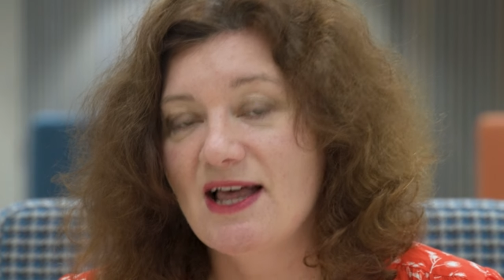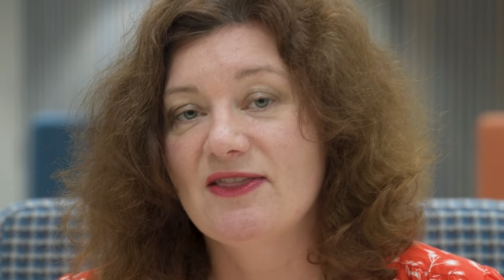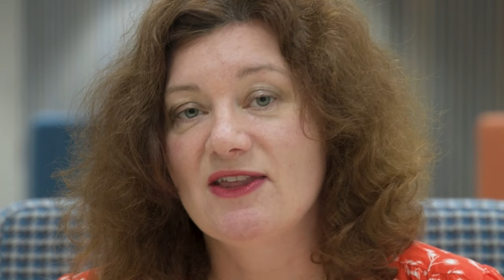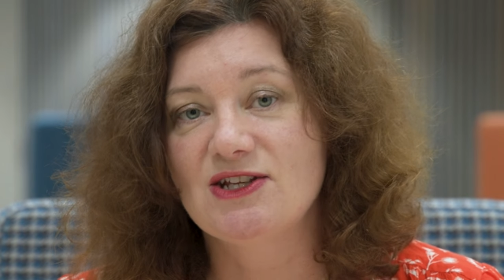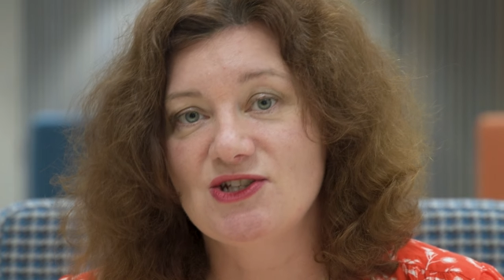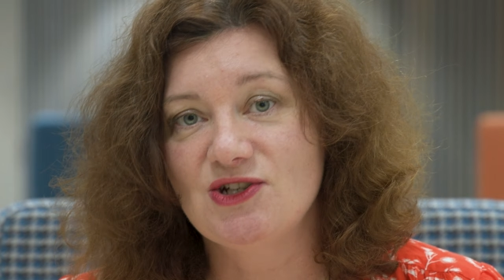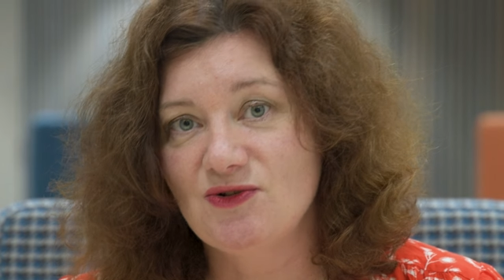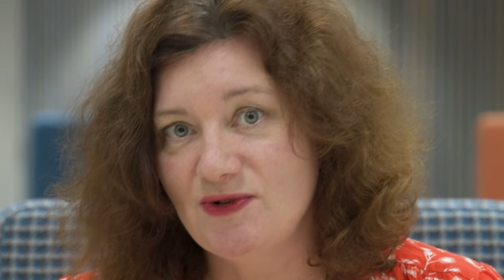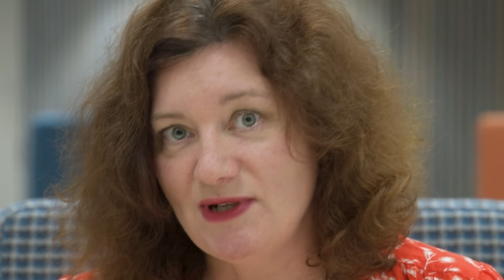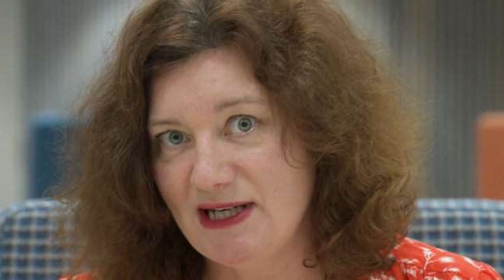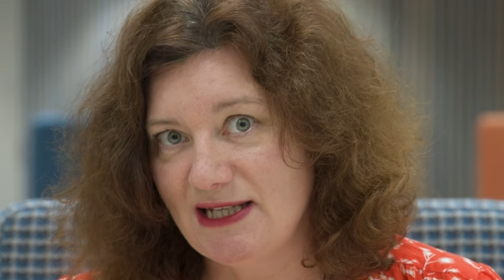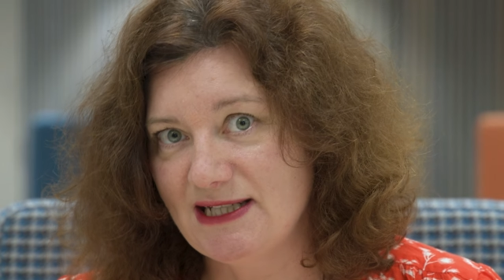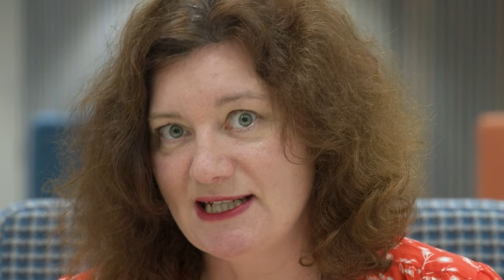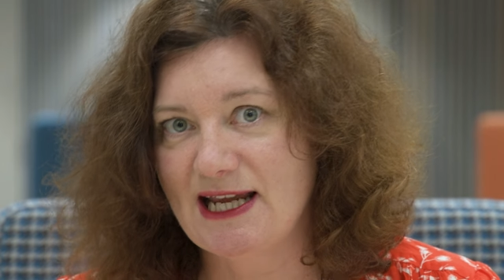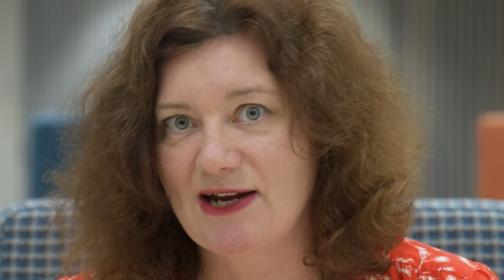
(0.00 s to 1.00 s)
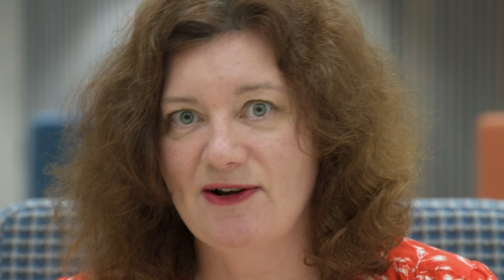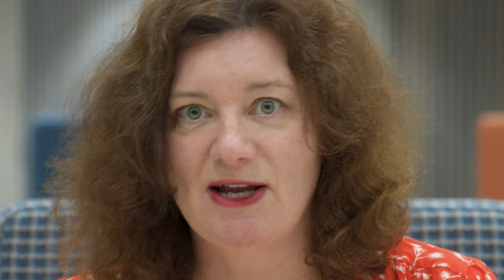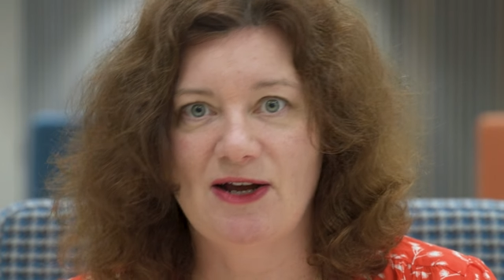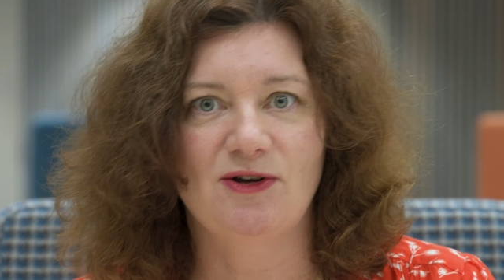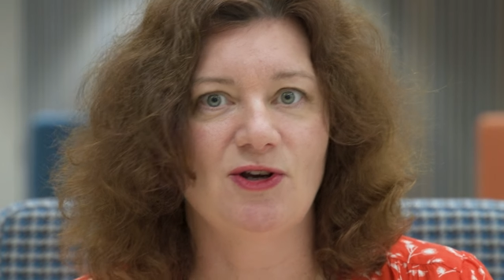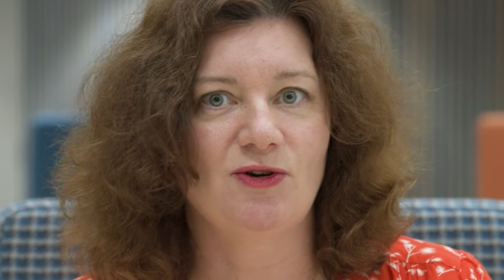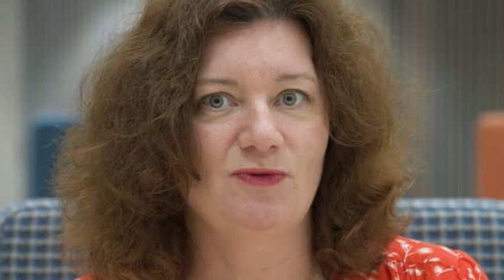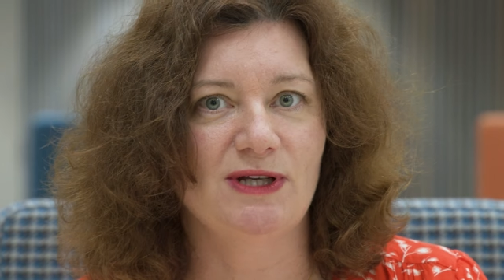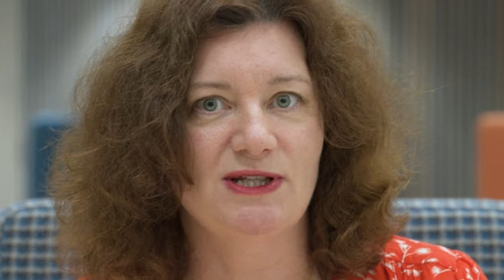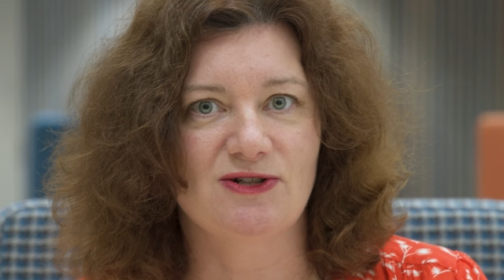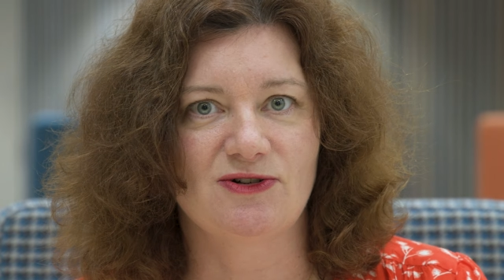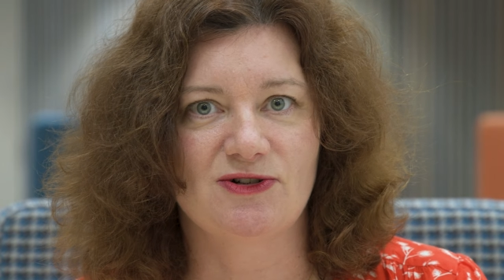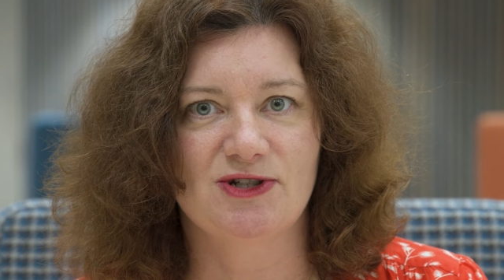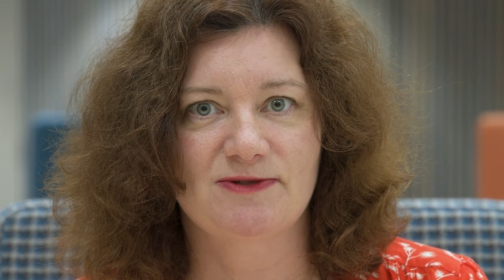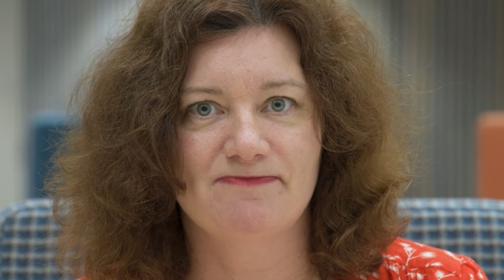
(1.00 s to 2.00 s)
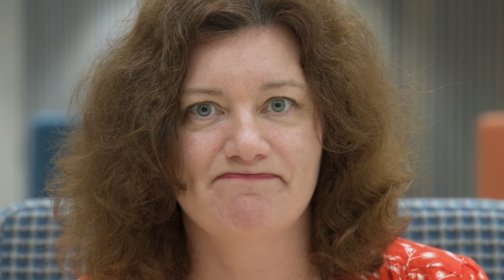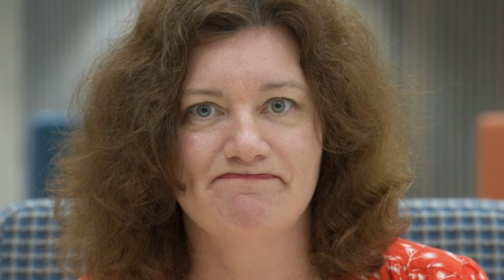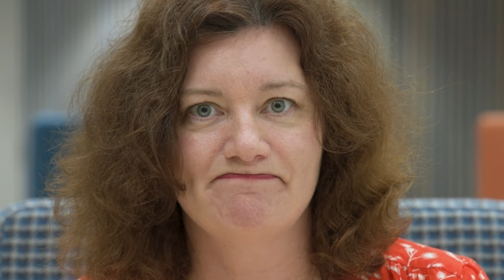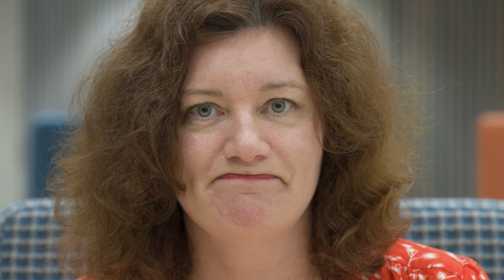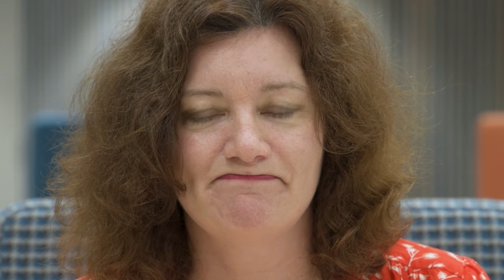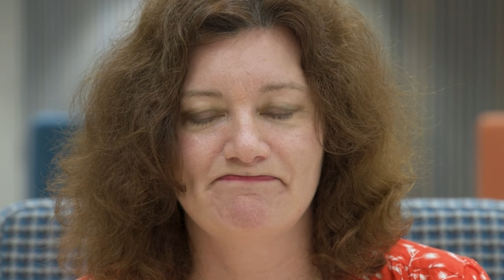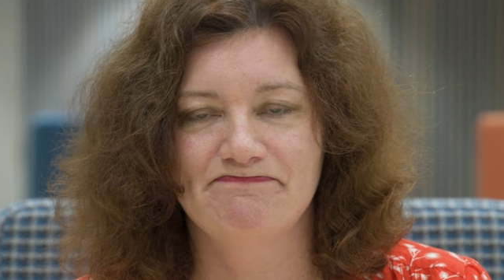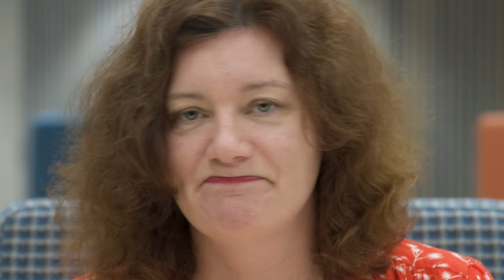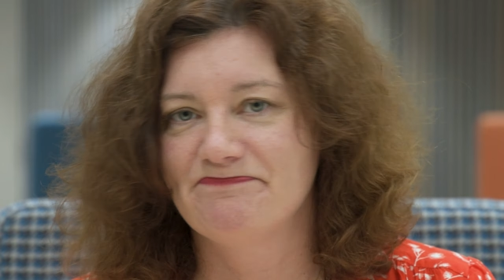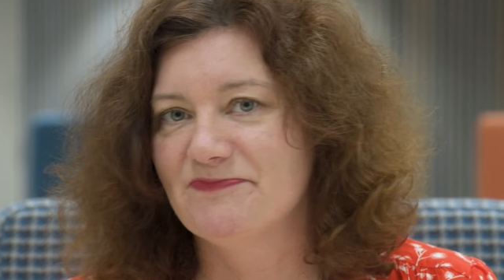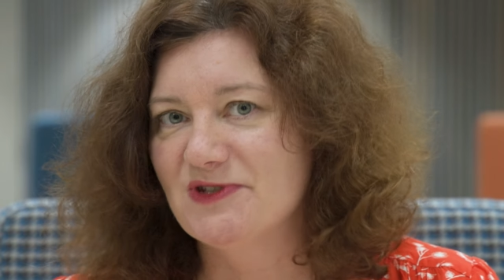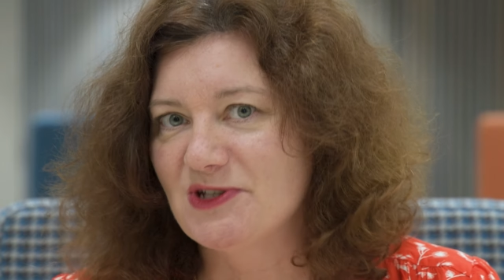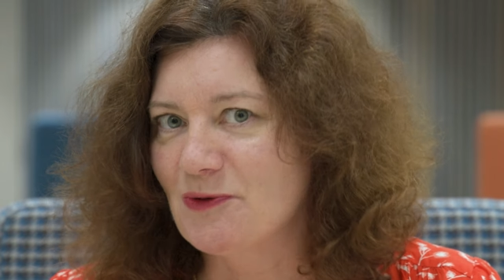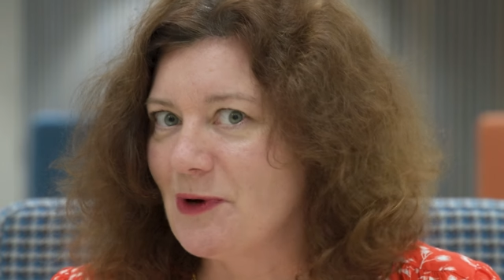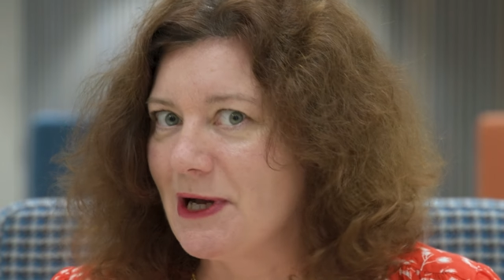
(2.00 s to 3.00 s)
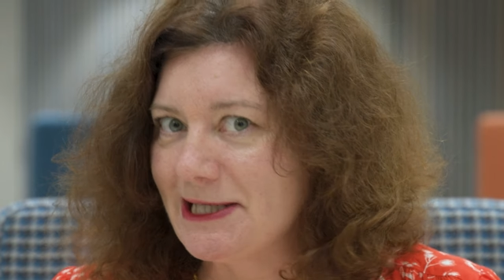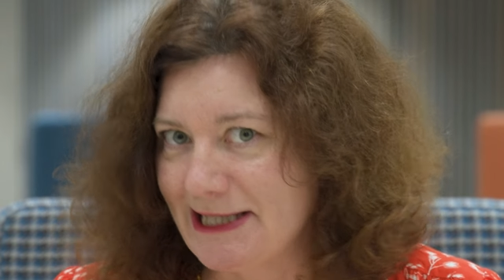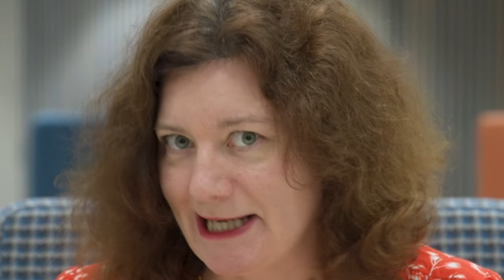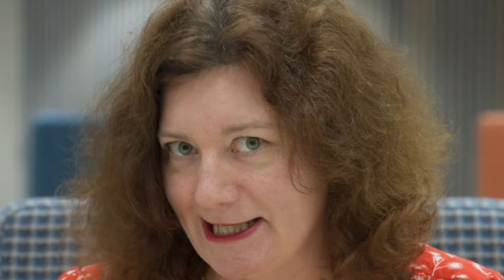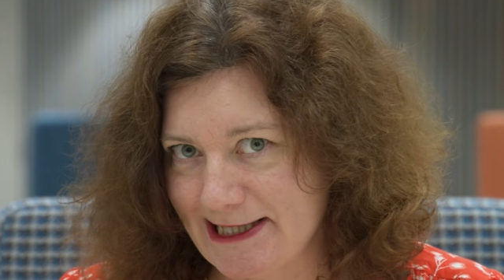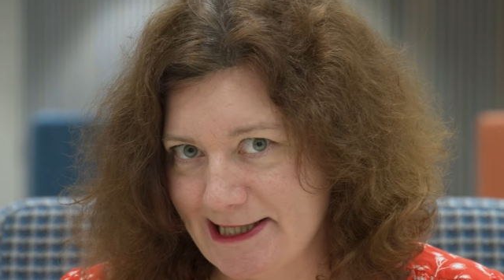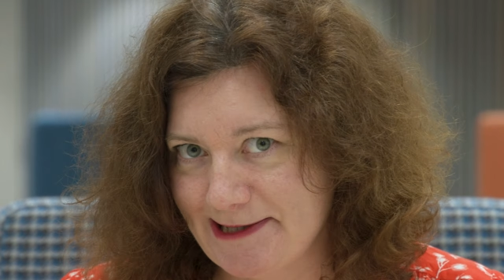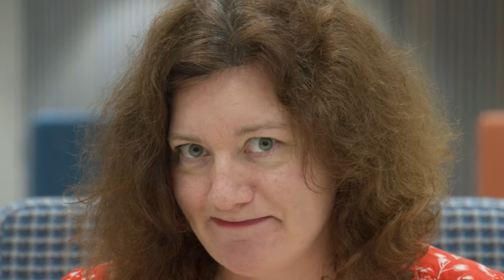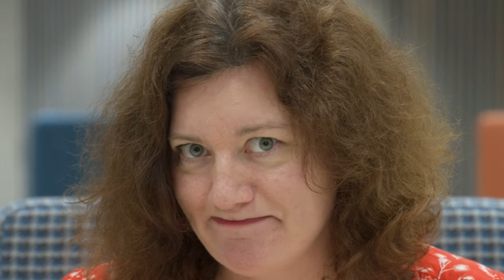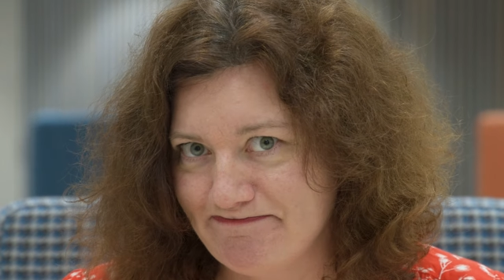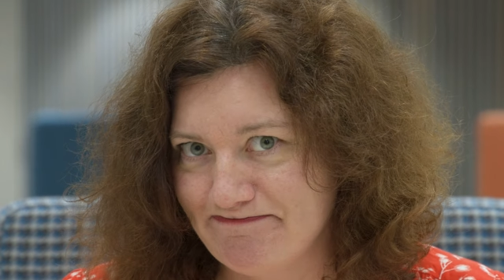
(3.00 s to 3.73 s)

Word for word: that you need to carry out your research. So why test?